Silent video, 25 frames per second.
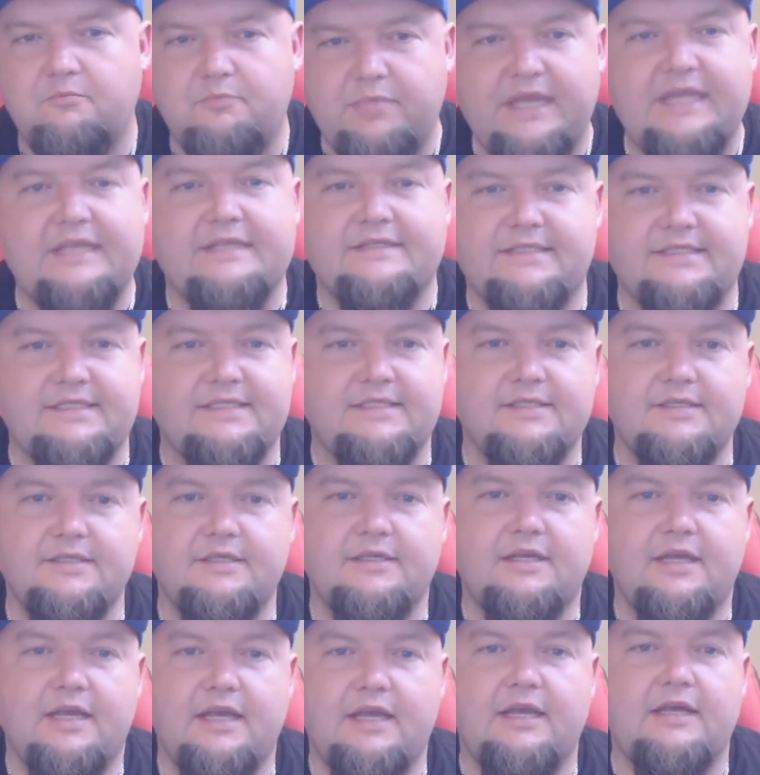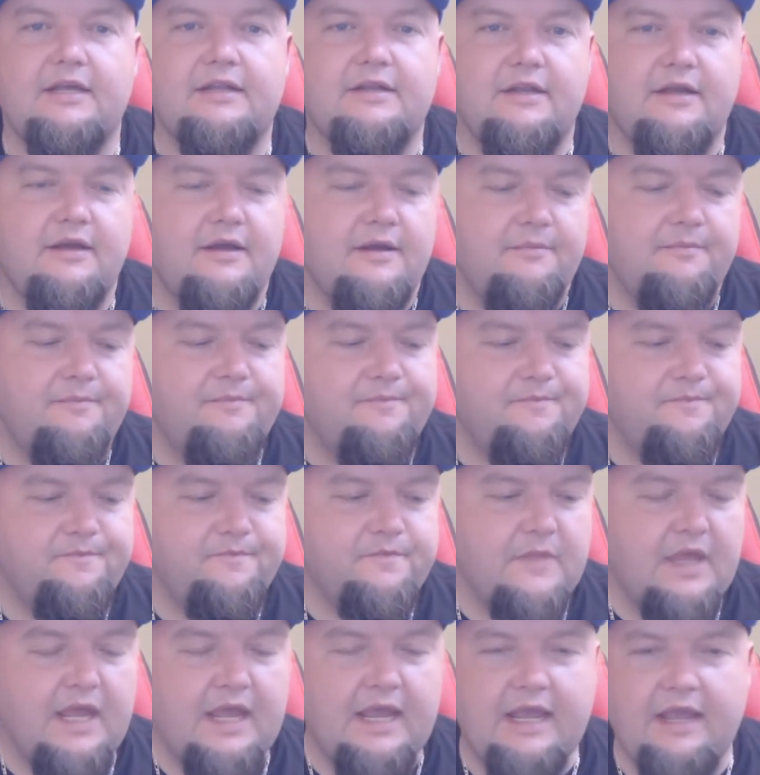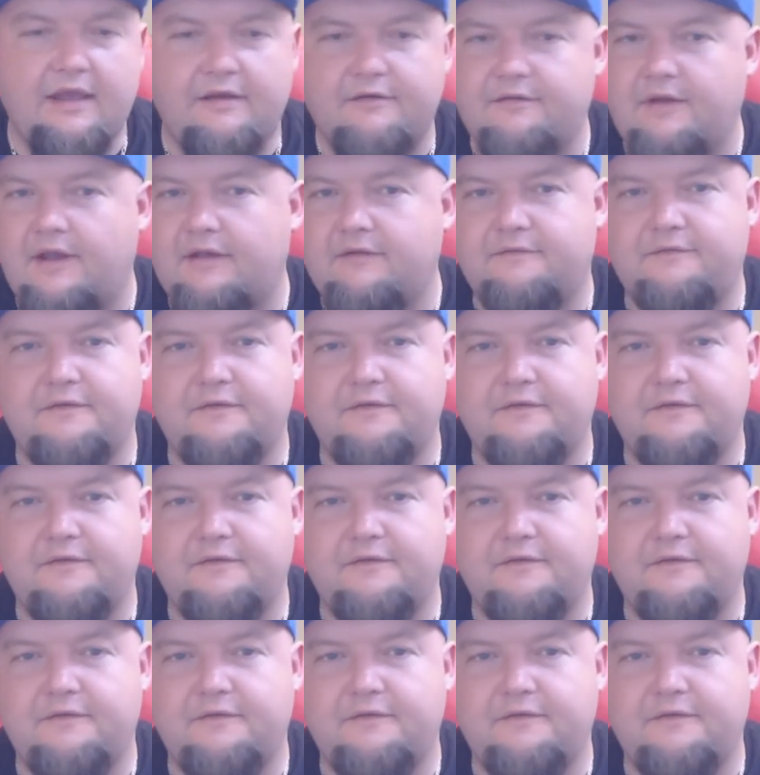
beasts, and I